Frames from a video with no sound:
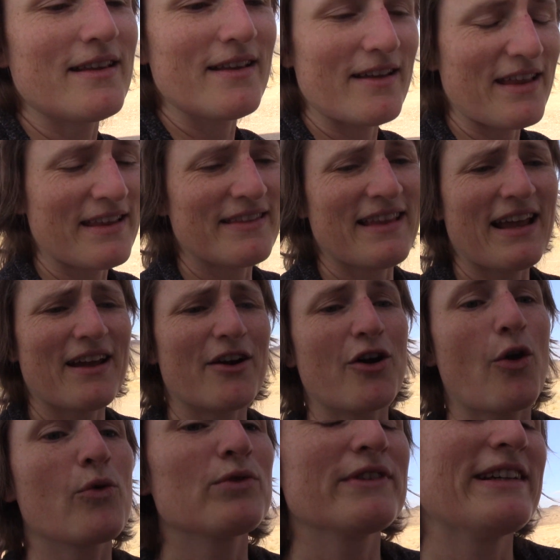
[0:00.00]
And they are
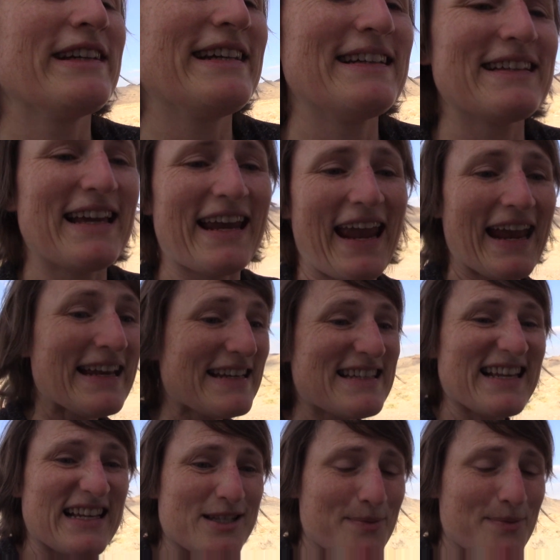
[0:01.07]
only like 80 cents a